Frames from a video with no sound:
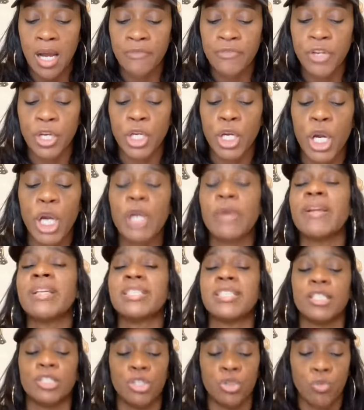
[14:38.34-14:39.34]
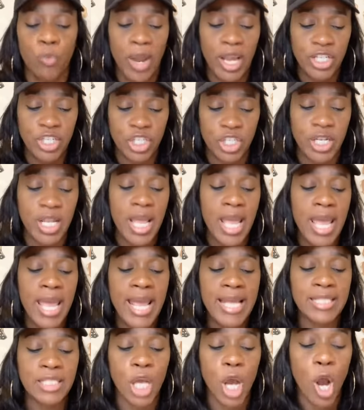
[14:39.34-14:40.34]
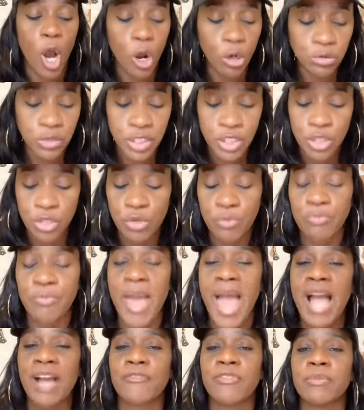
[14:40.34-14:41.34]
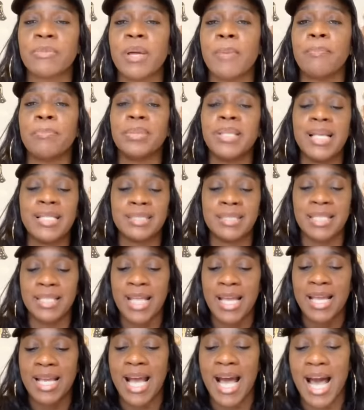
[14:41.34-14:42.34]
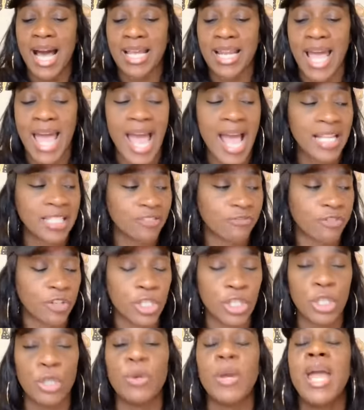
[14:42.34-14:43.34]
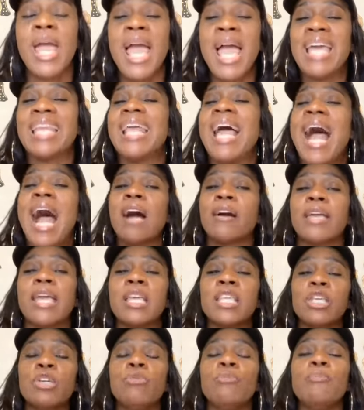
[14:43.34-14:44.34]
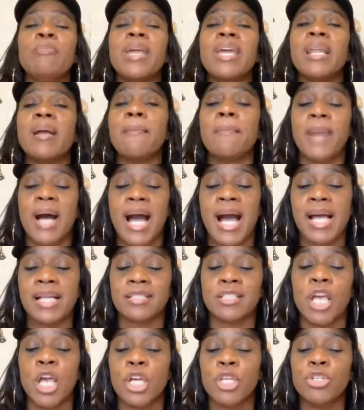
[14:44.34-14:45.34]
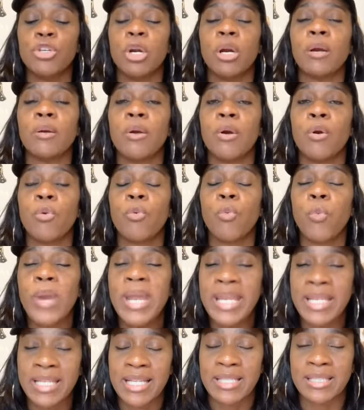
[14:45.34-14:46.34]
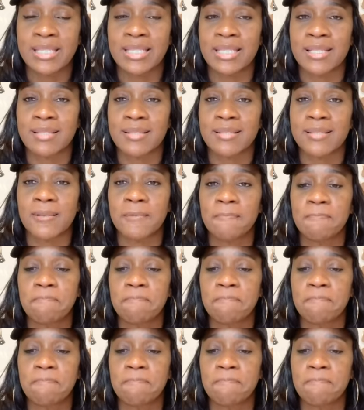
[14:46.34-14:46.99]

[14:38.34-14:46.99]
of your current situation is holding you back from the blessing that God has for you? And how can you minimize your weaknesses?